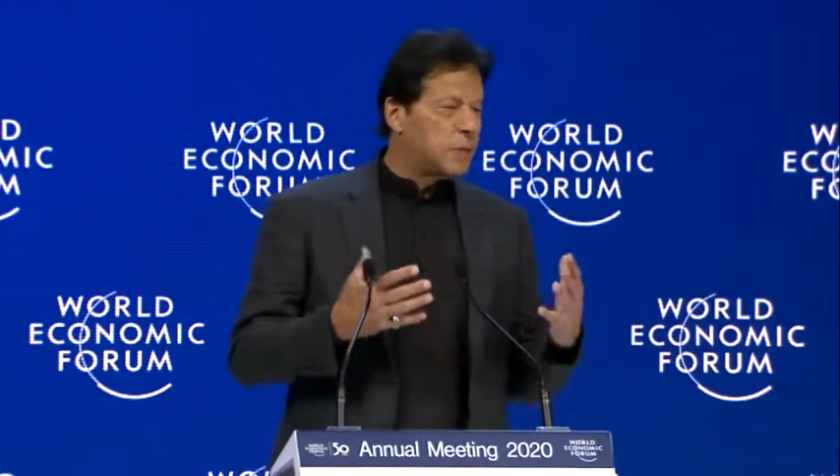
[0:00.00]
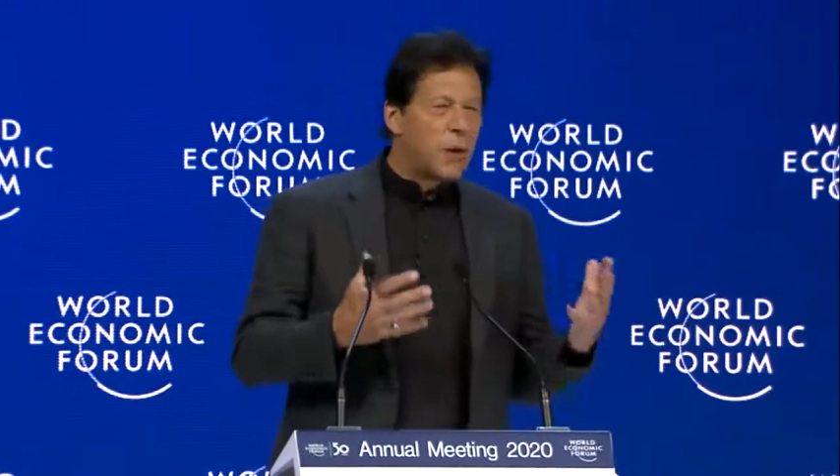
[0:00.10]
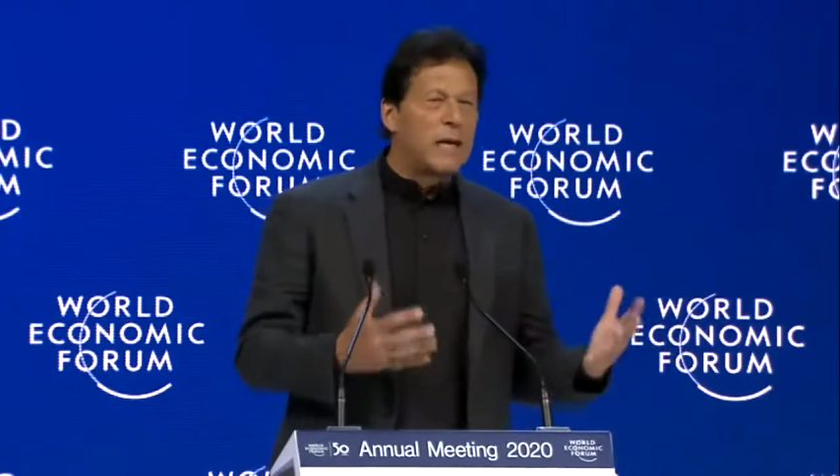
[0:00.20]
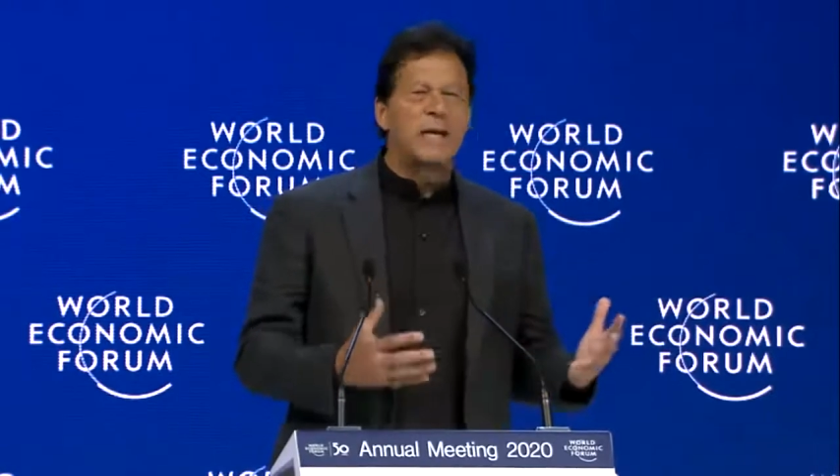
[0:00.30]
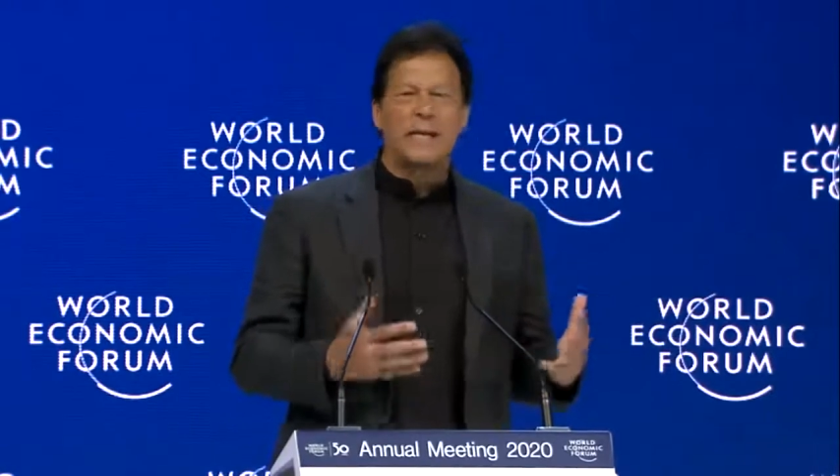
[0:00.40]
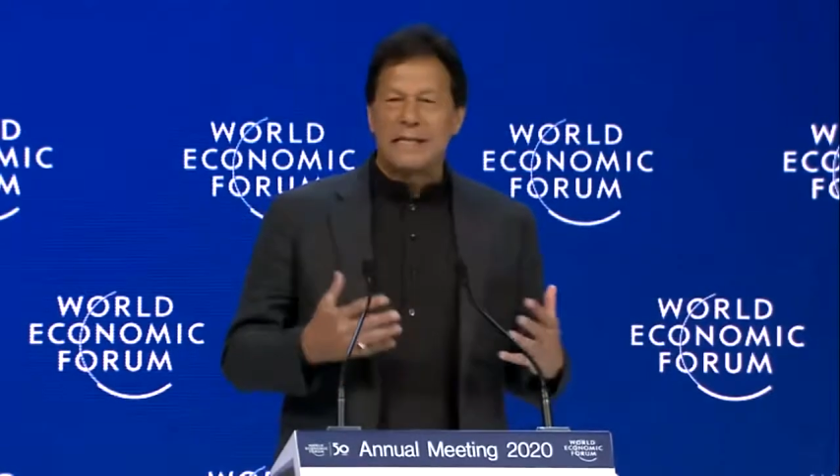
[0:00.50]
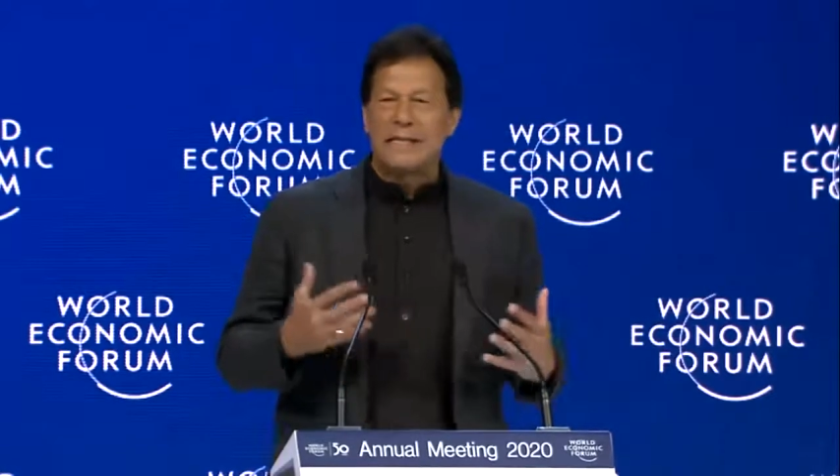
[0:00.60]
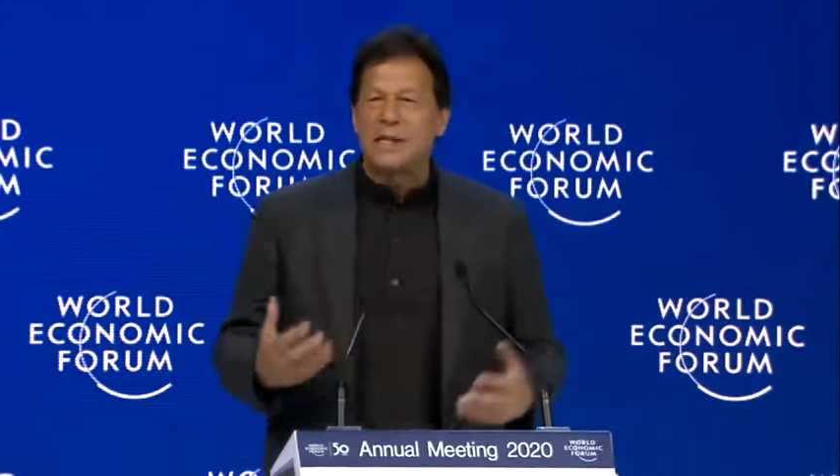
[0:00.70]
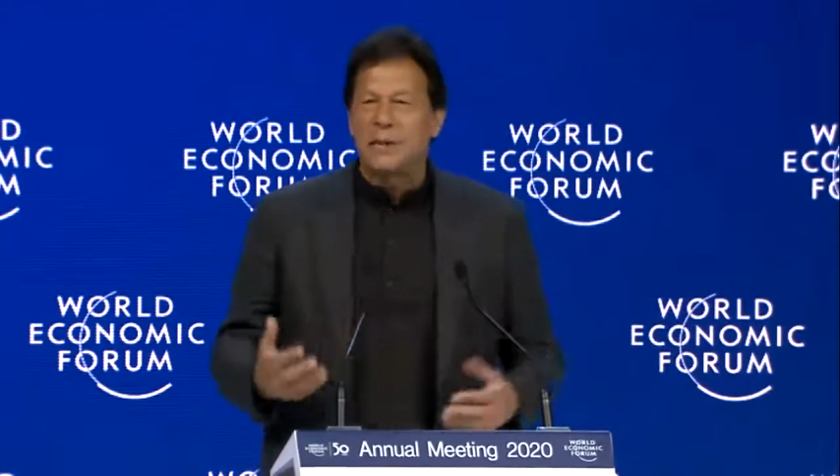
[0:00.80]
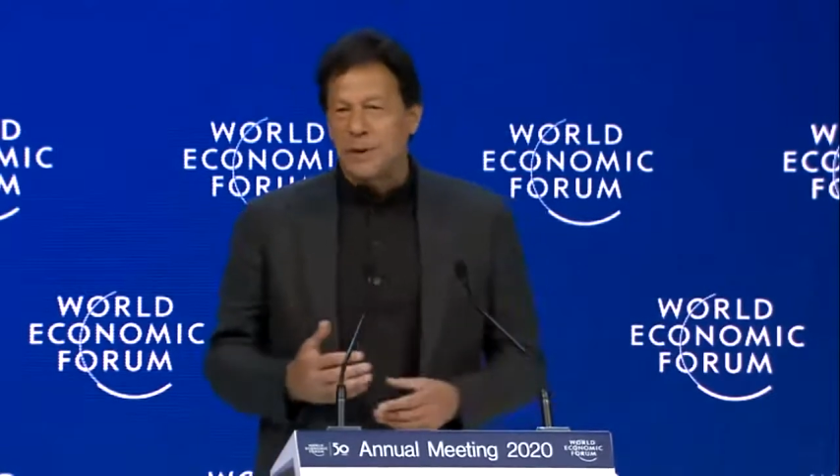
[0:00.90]

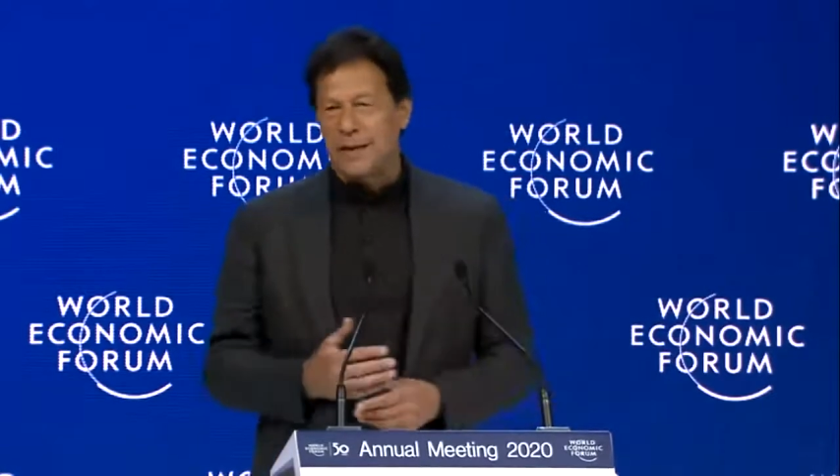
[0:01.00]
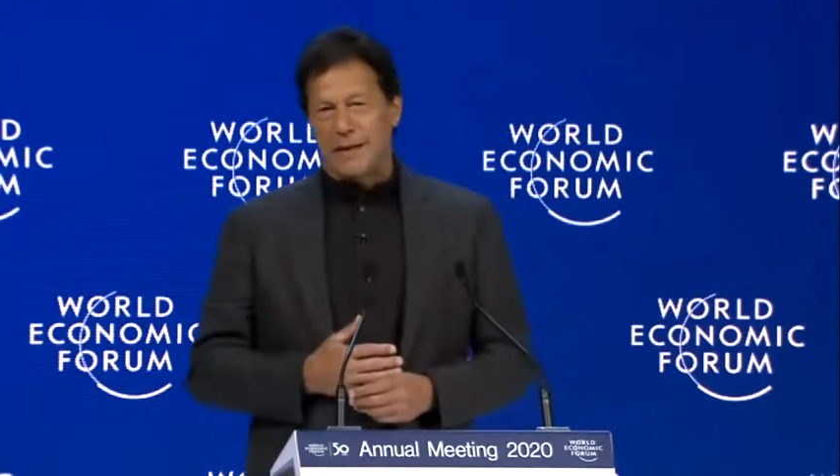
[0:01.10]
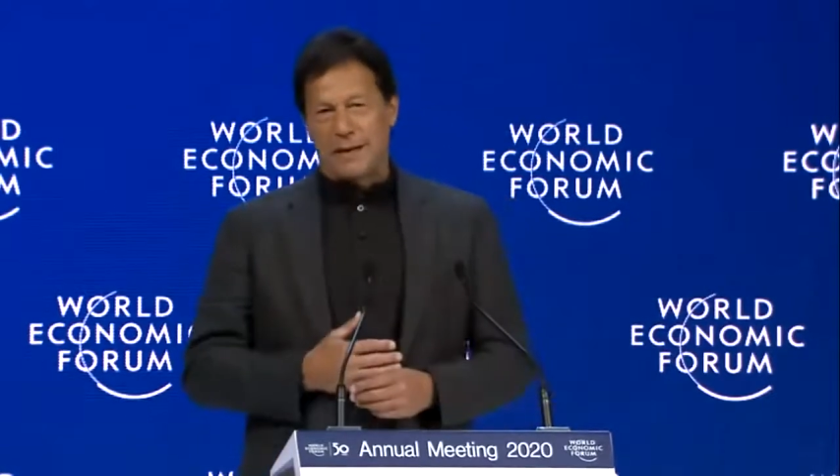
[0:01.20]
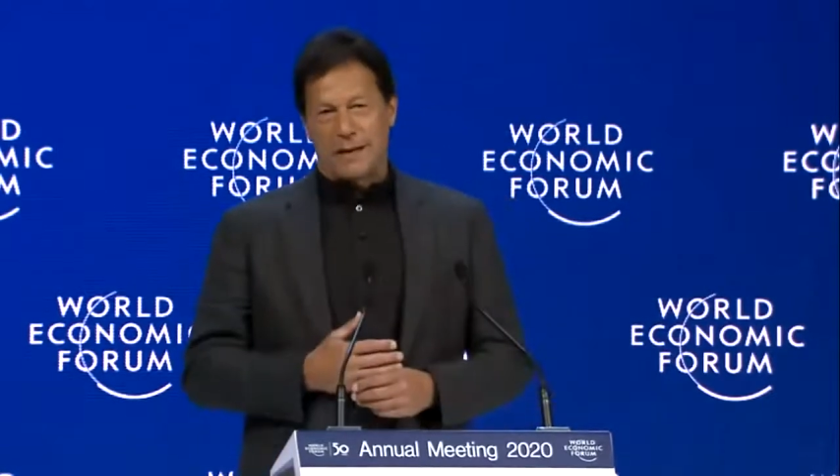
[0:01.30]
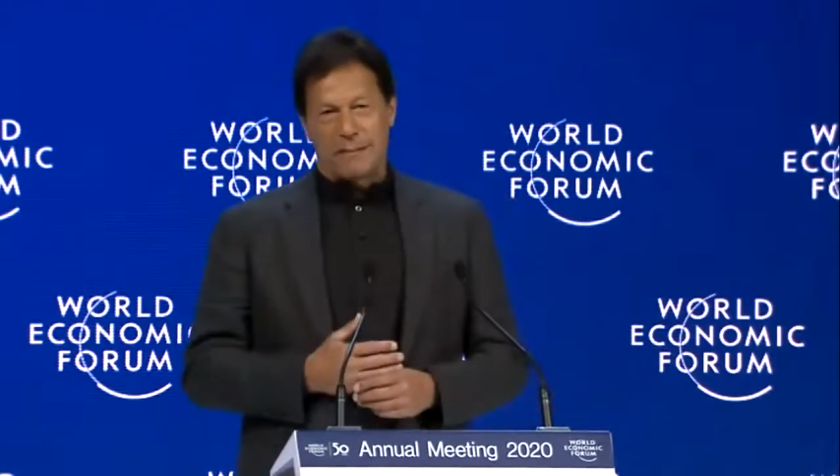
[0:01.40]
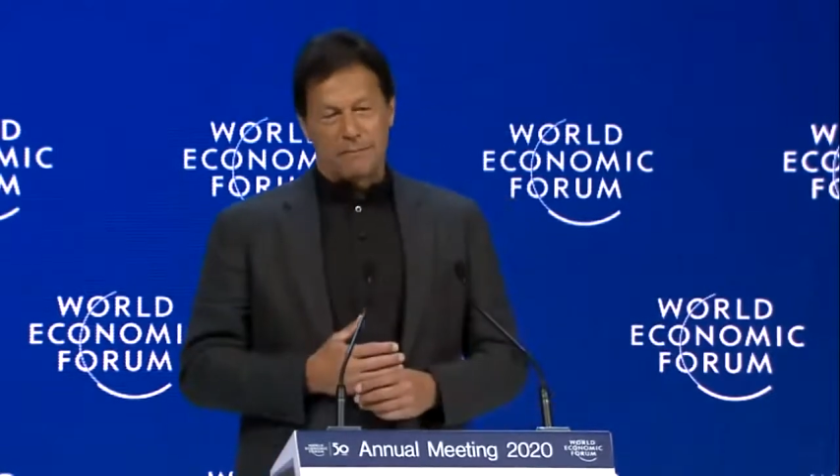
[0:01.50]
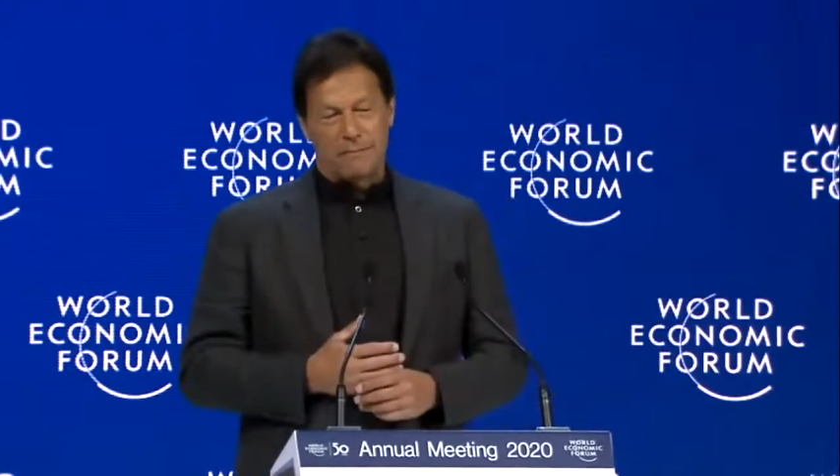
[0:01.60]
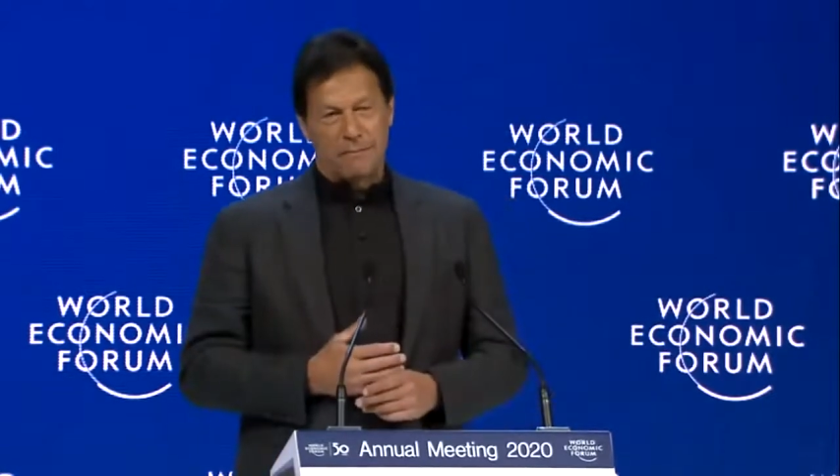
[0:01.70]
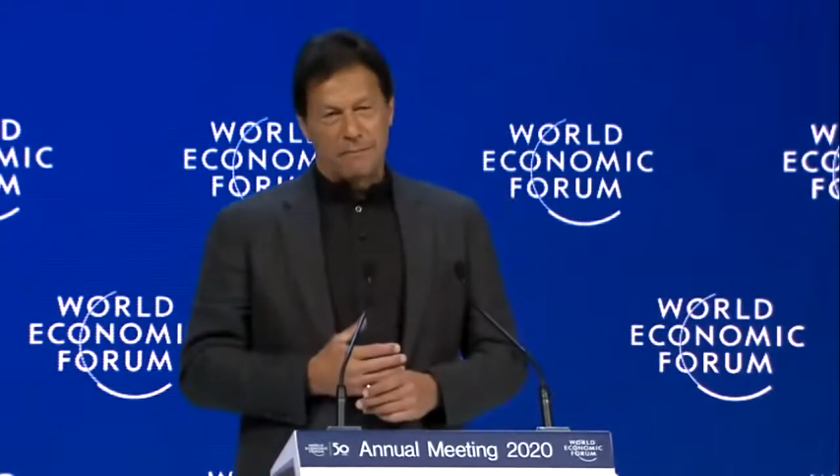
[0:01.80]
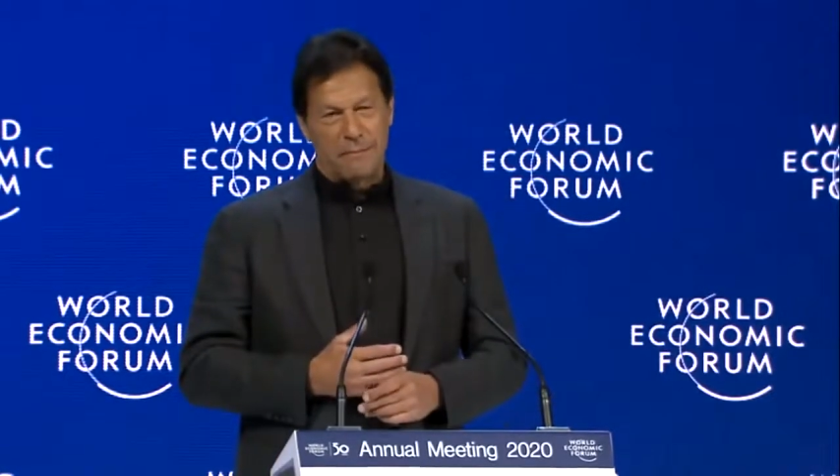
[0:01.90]
and
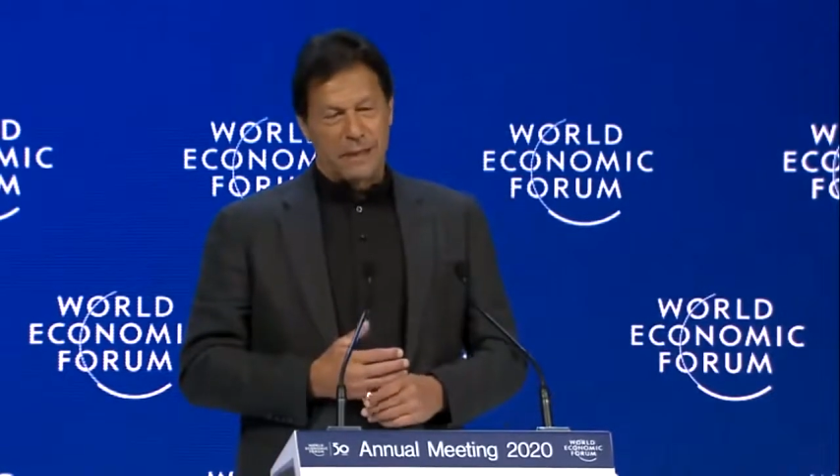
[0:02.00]
especially